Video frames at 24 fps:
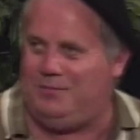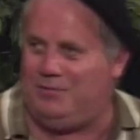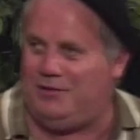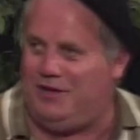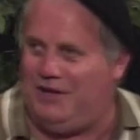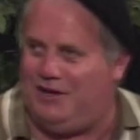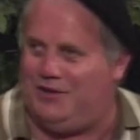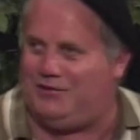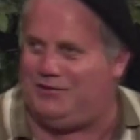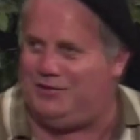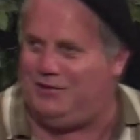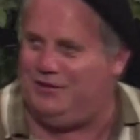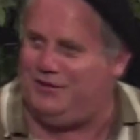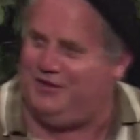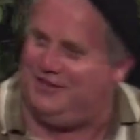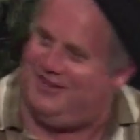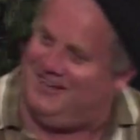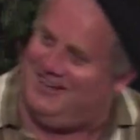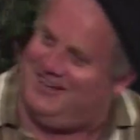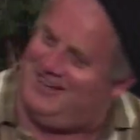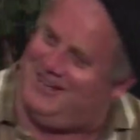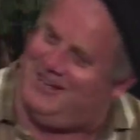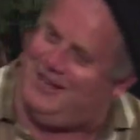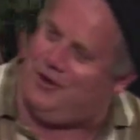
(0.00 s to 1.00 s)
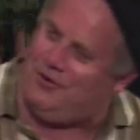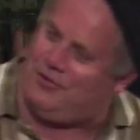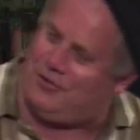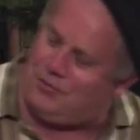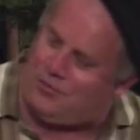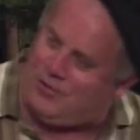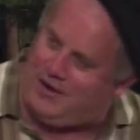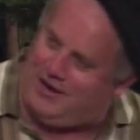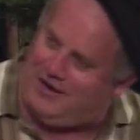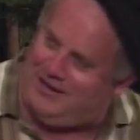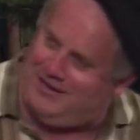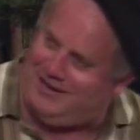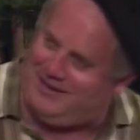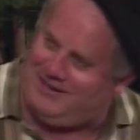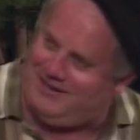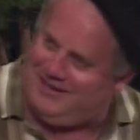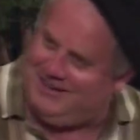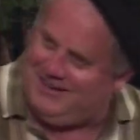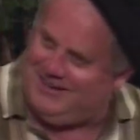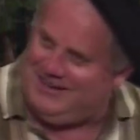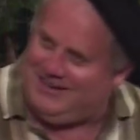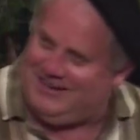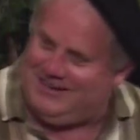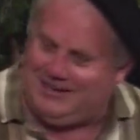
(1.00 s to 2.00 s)
The writing,
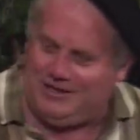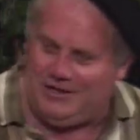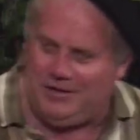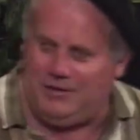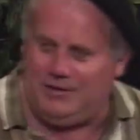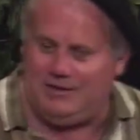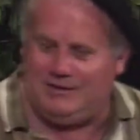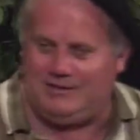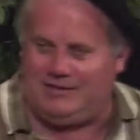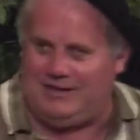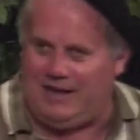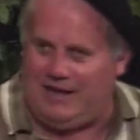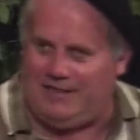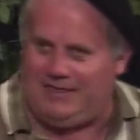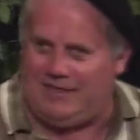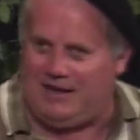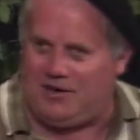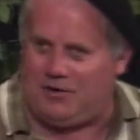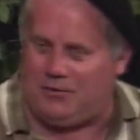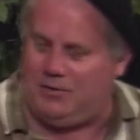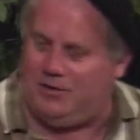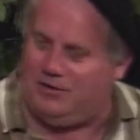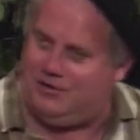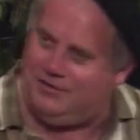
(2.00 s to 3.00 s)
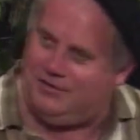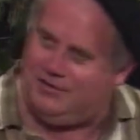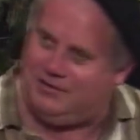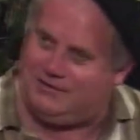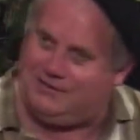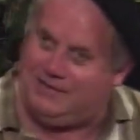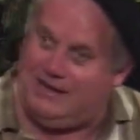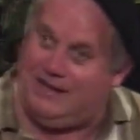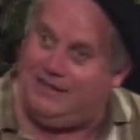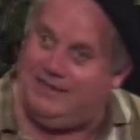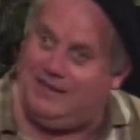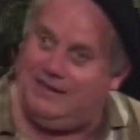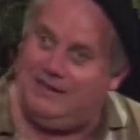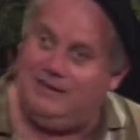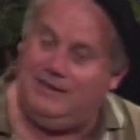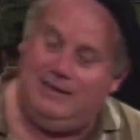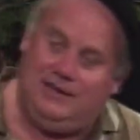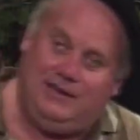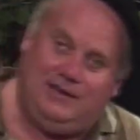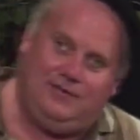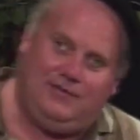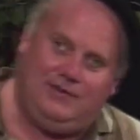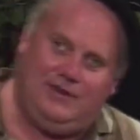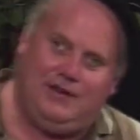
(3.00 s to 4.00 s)
it's not that original. It's not that
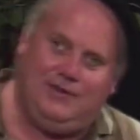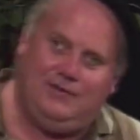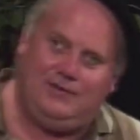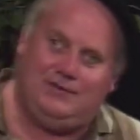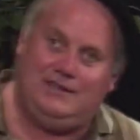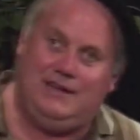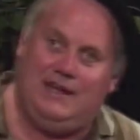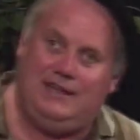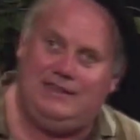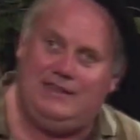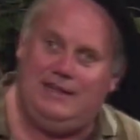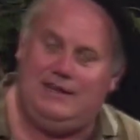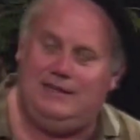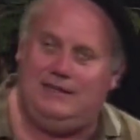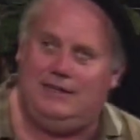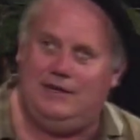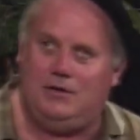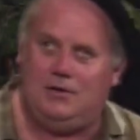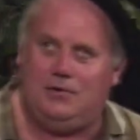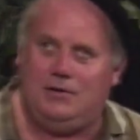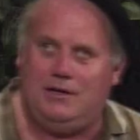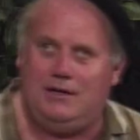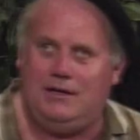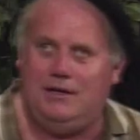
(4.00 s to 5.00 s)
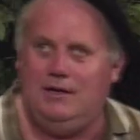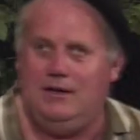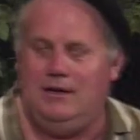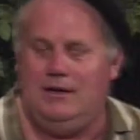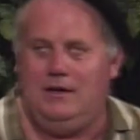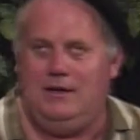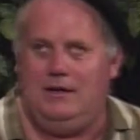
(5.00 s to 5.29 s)
innovative. It's not that daring.